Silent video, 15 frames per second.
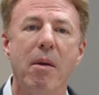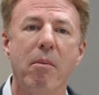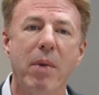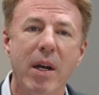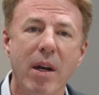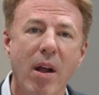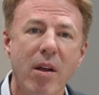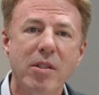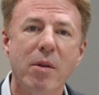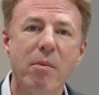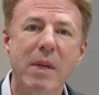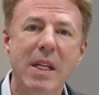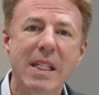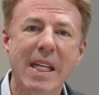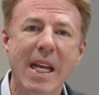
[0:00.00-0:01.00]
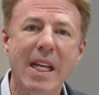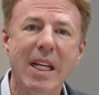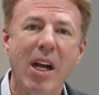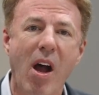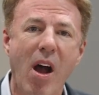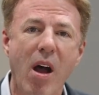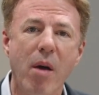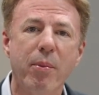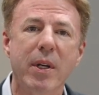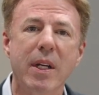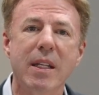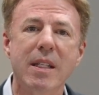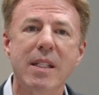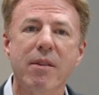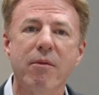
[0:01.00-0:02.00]
But it also means a
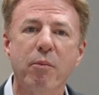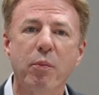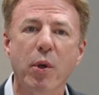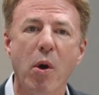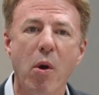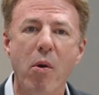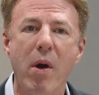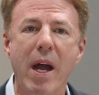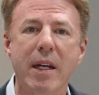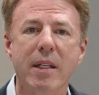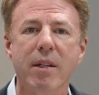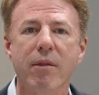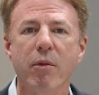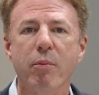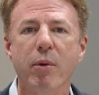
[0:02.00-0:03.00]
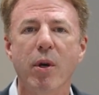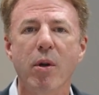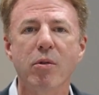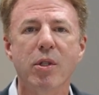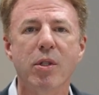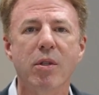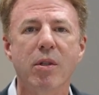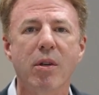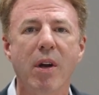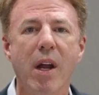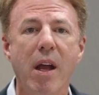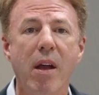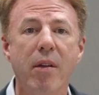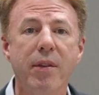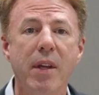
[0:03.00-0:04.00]
comprehensive, proactive approach to your
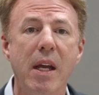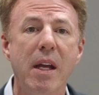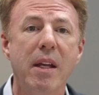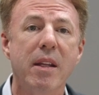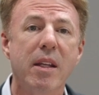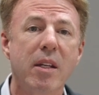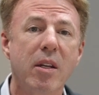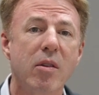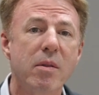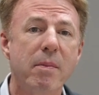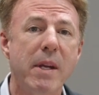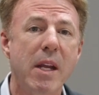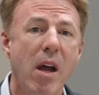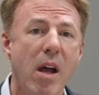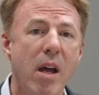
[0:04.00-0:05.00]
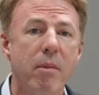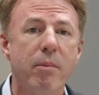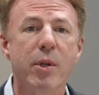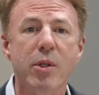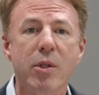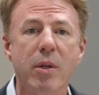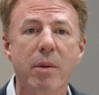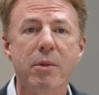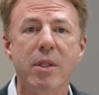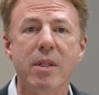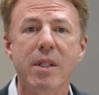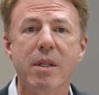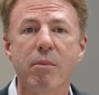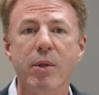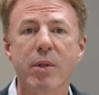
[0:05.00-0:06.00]
health that goes beyond
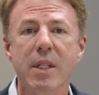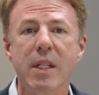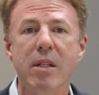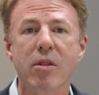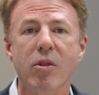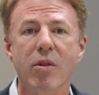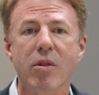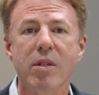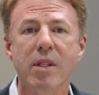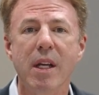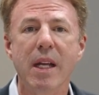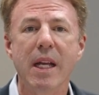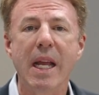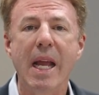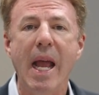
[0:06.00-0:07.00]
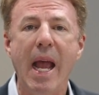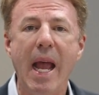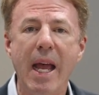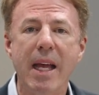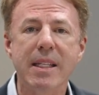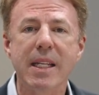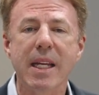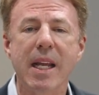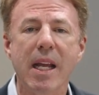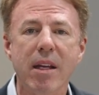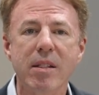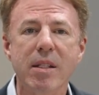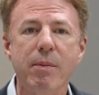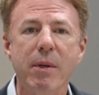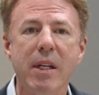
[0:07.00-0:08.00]
prescriptions and procedures. As a
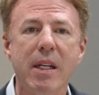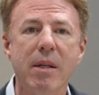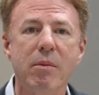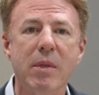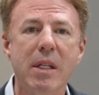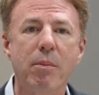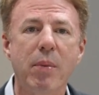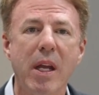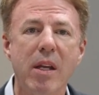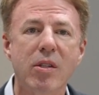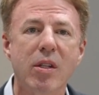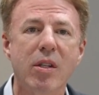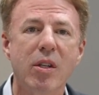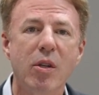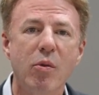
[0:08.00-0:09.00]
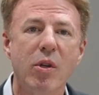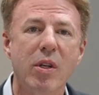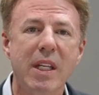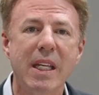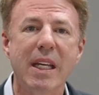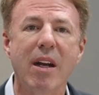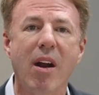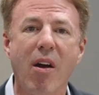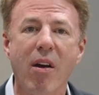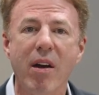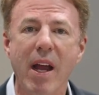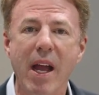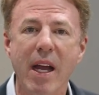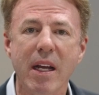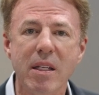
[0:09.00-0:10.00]
HealthspanMD patient, you will get
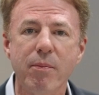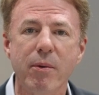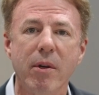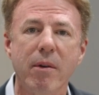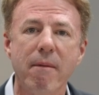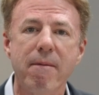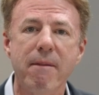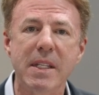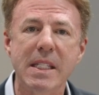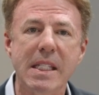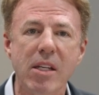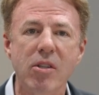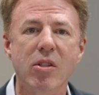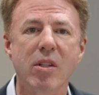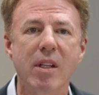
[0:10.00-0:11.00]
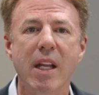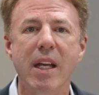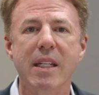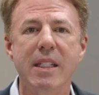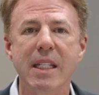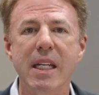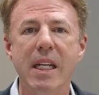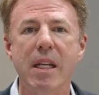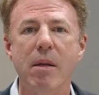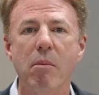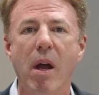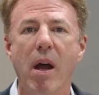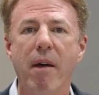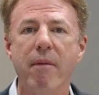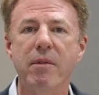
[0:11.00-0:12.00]
our expert, physician-led
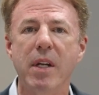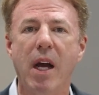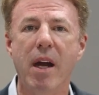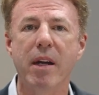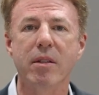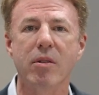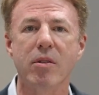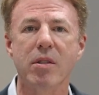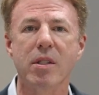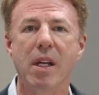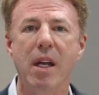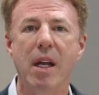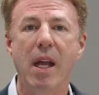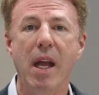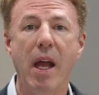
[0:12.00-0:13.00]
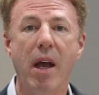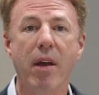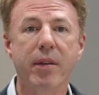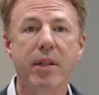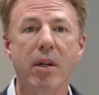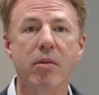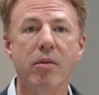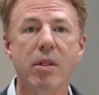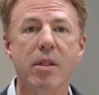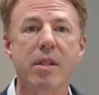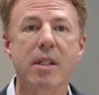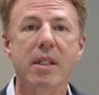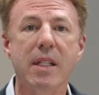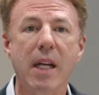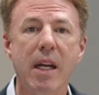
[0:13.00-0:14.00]
team of doctors, health
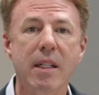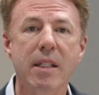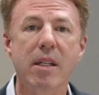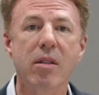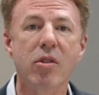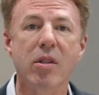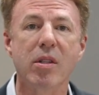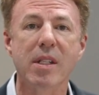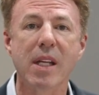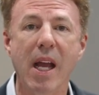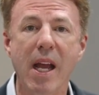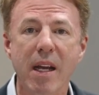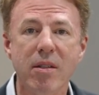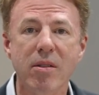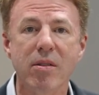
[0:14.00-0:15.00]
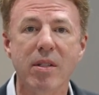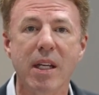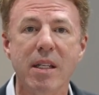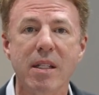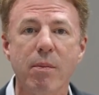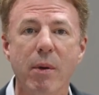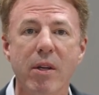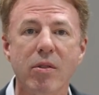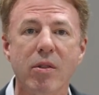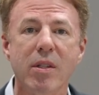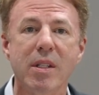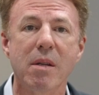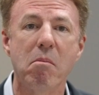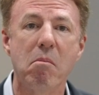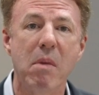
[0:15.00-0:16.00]
coaches, dietitians, exercise
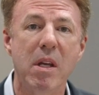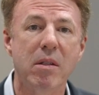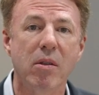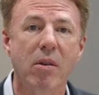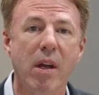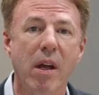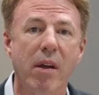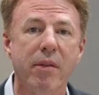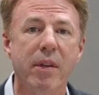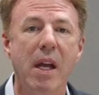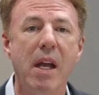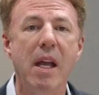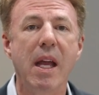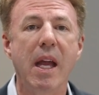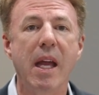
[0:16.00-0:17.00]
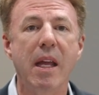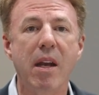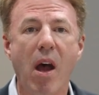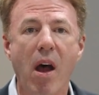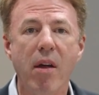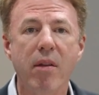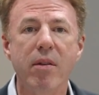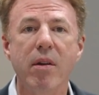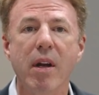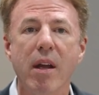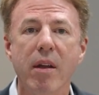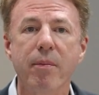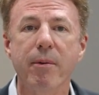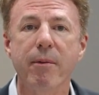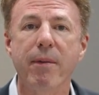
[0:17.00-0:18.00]
specialists, mental health, and other
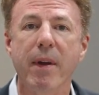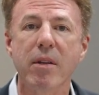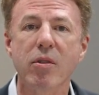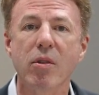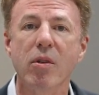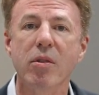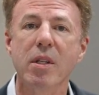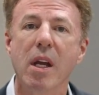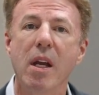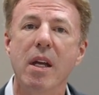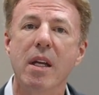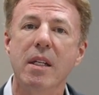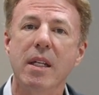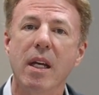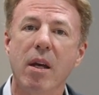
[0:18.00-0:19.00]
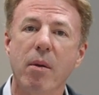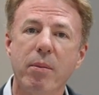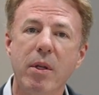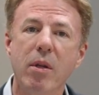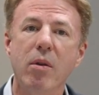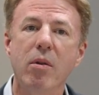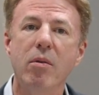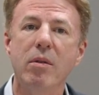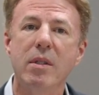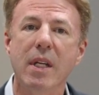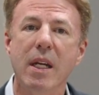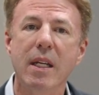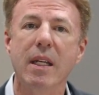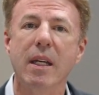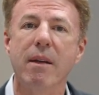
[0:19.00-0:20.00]
health professionals to help you
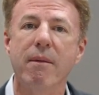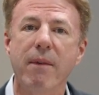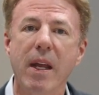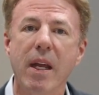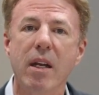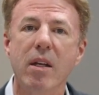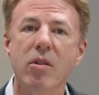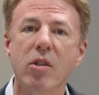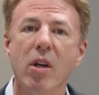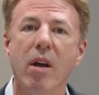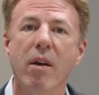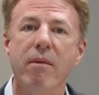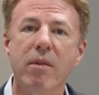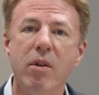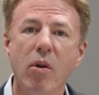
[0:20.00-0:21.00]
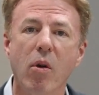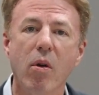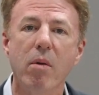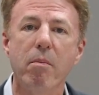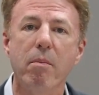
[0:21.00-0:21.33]
take advantage of your